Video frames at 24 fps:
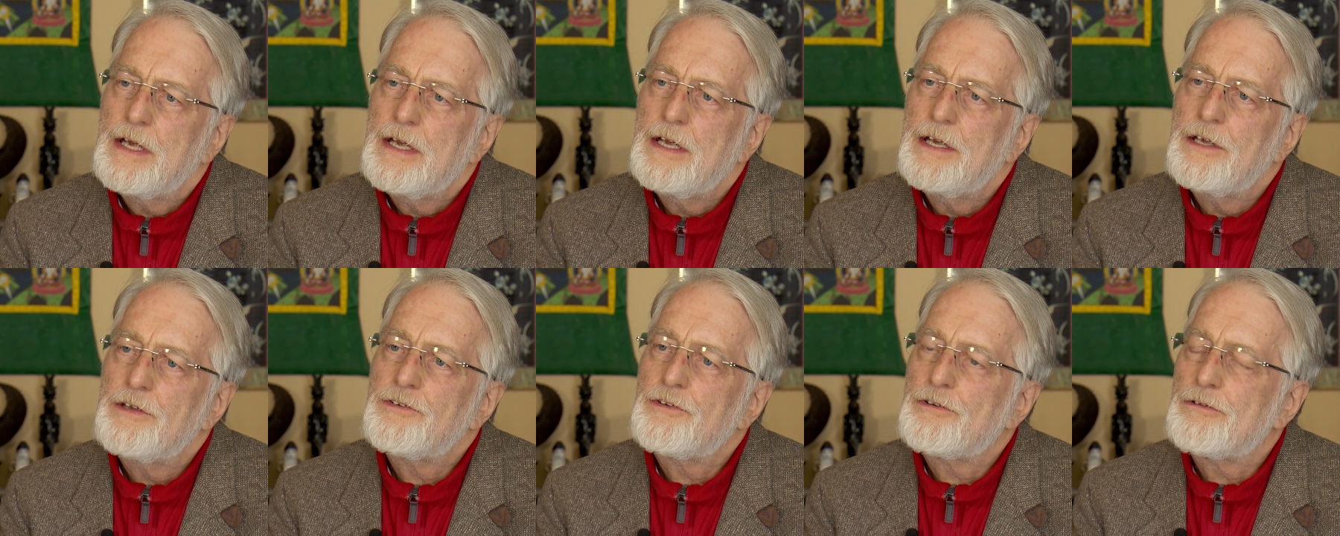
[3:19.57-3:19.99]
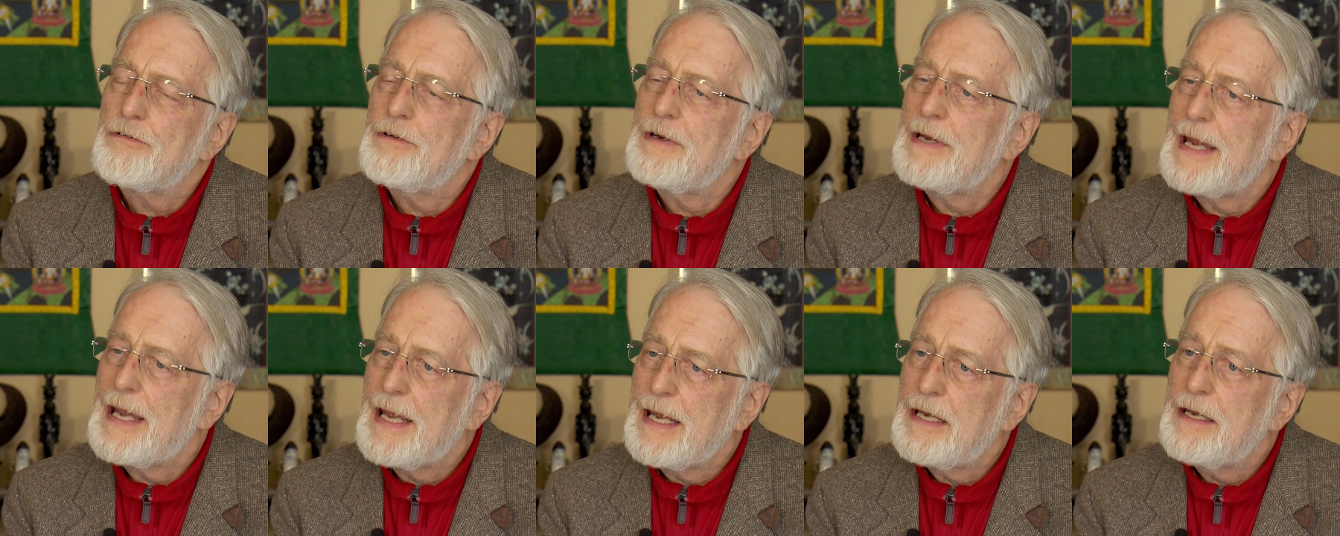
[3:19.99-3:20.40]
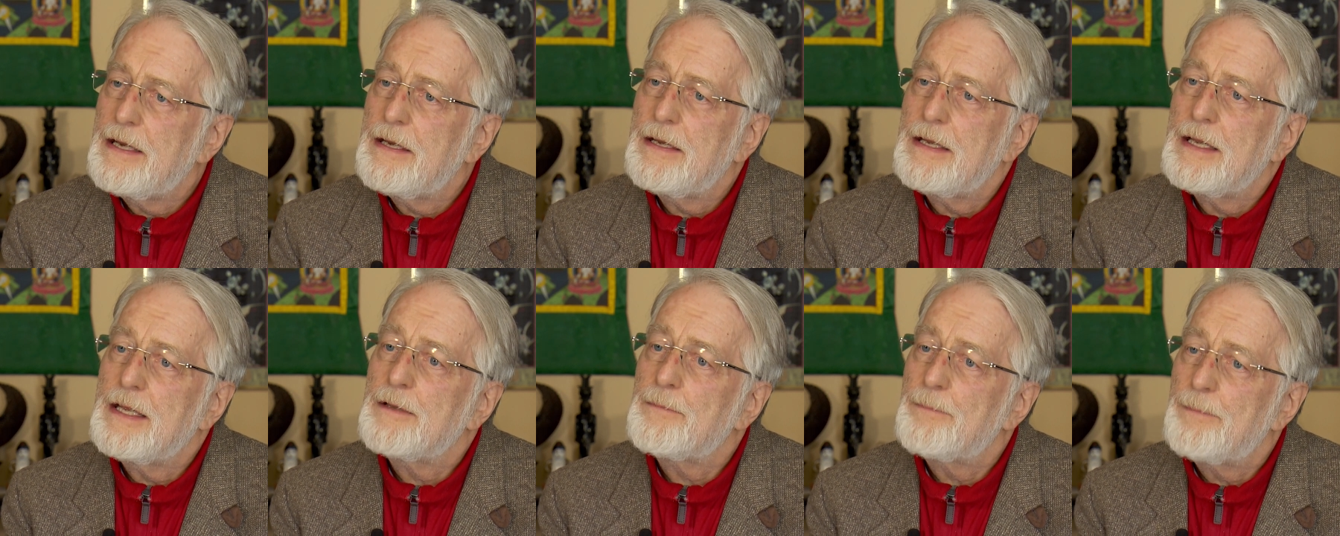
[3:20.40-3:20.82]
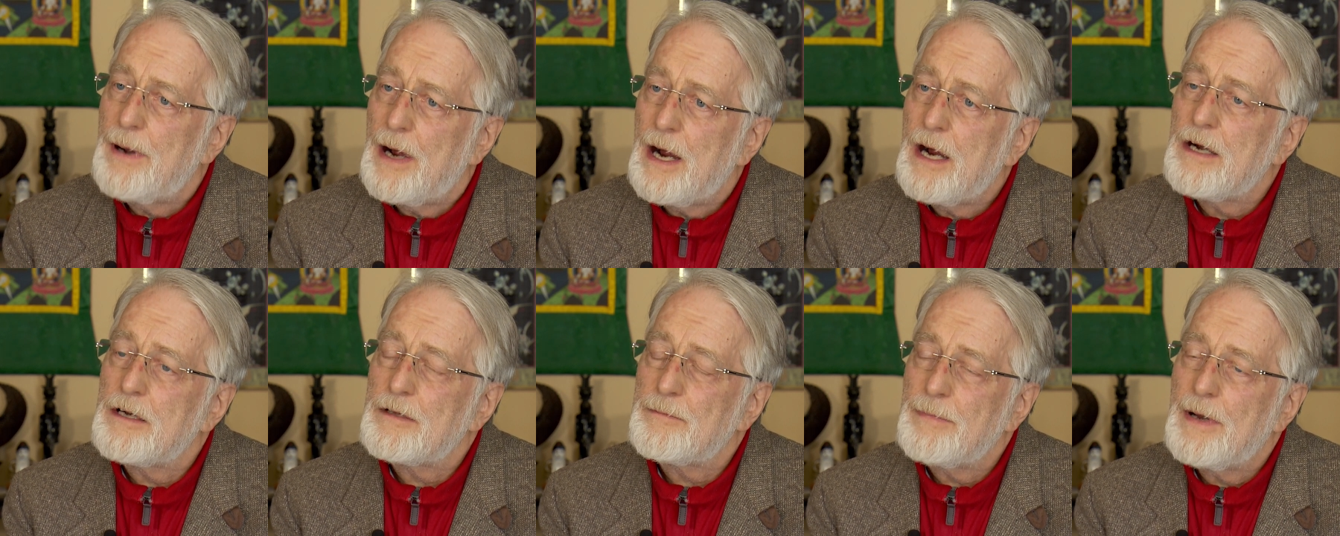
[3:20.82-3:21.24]
is created in
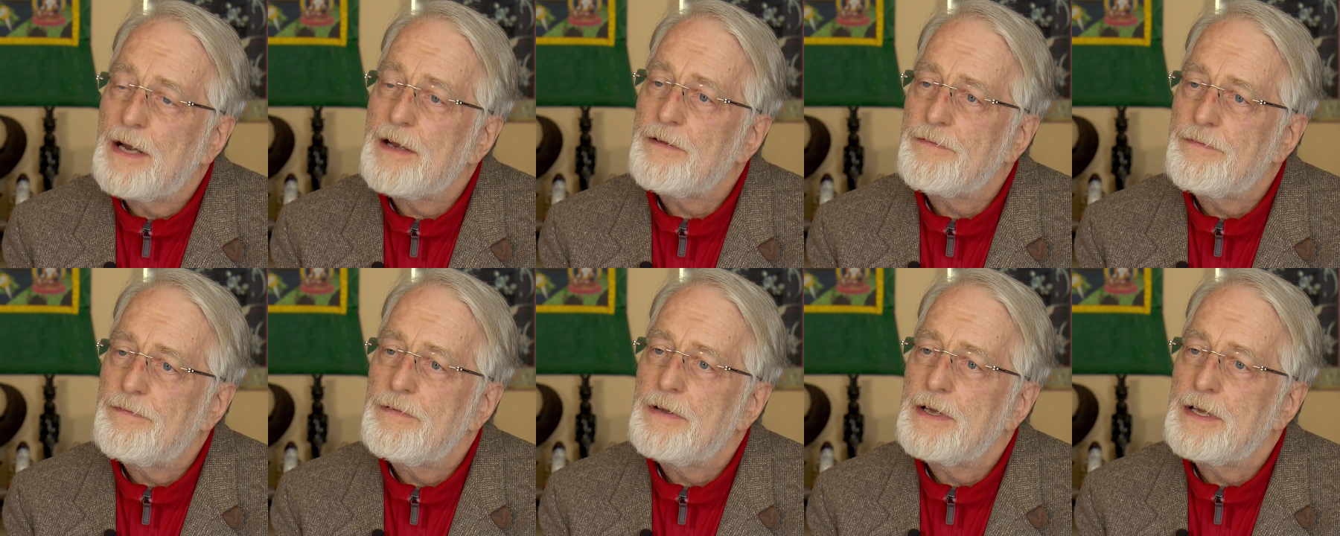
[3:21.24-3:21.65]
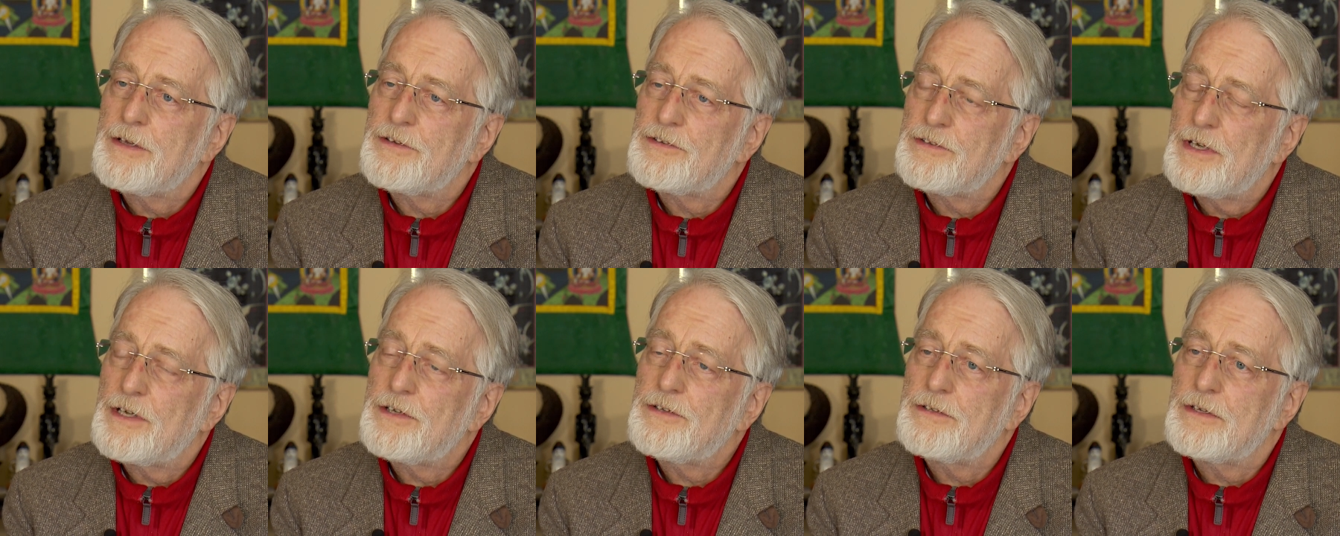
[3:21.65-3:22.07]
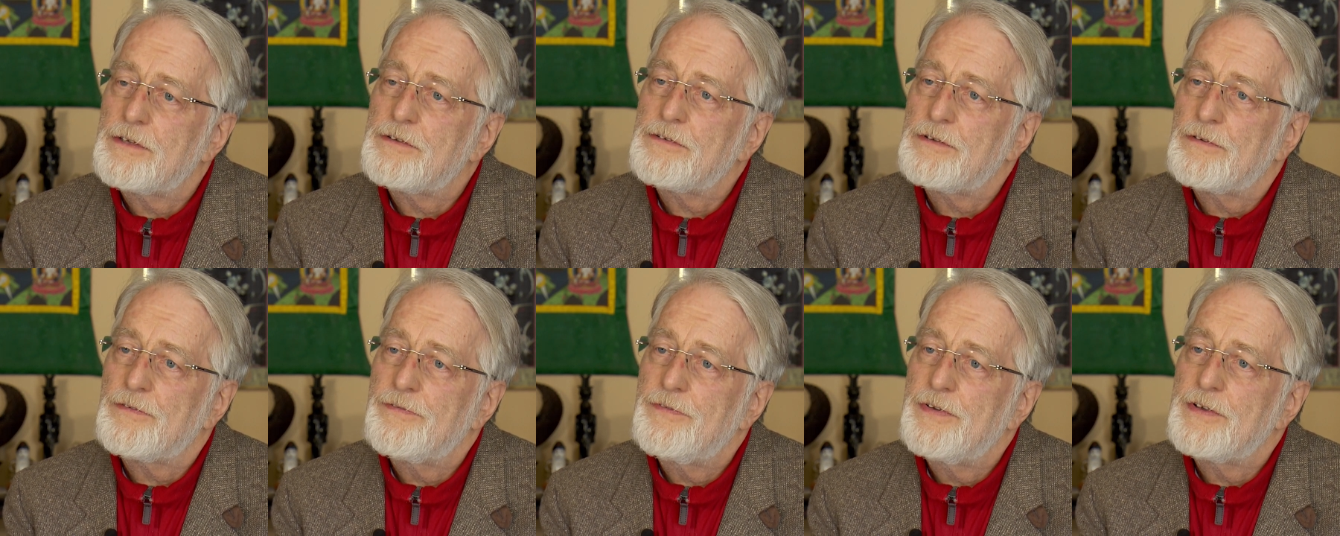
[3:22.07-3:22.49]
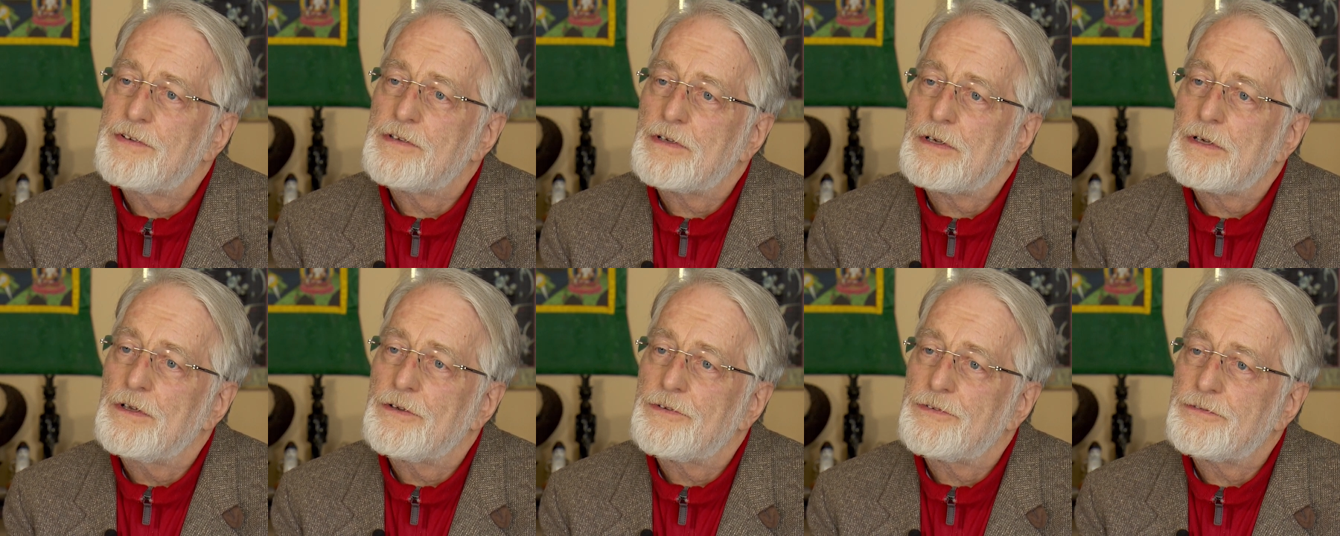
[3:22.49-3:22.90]
part by existence of
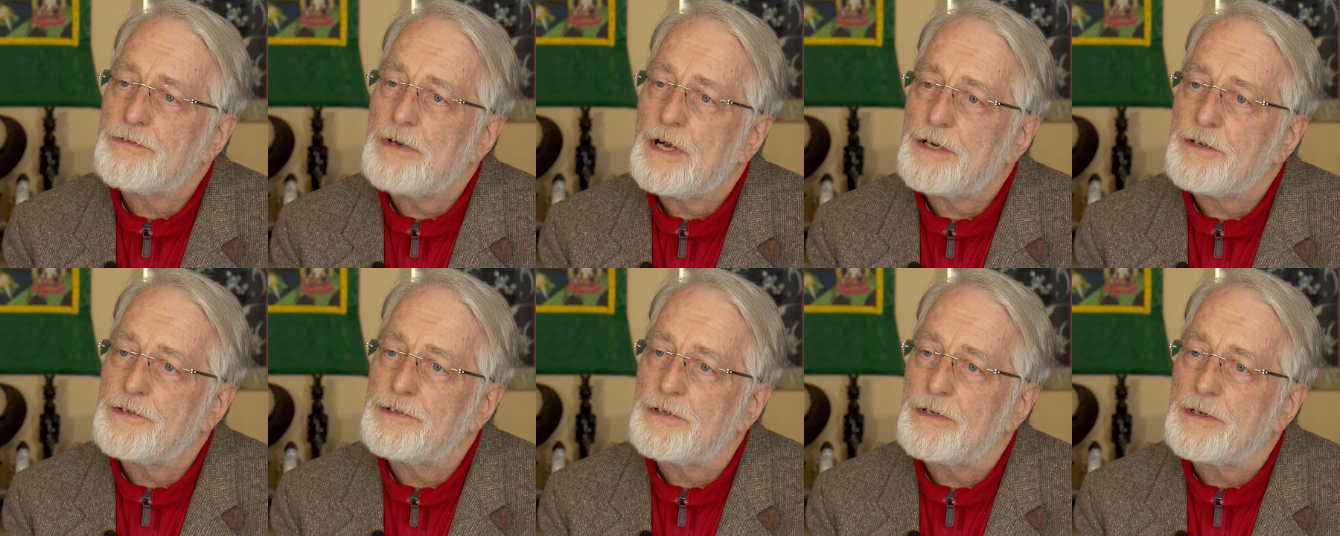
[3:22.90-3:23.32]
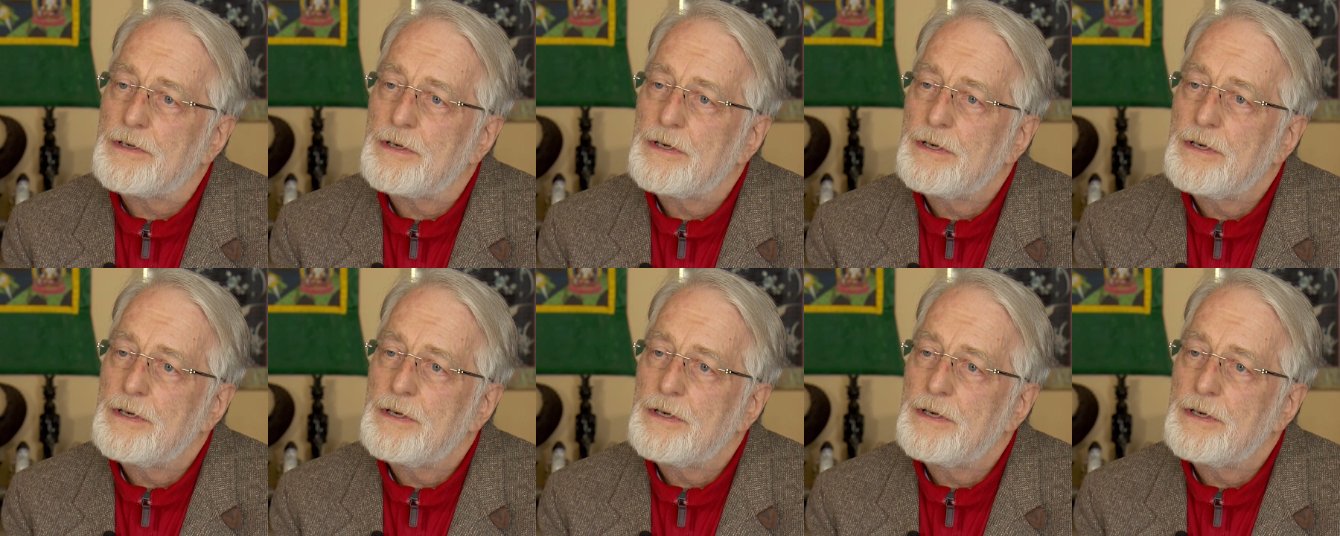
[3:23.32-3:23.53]
physical structure.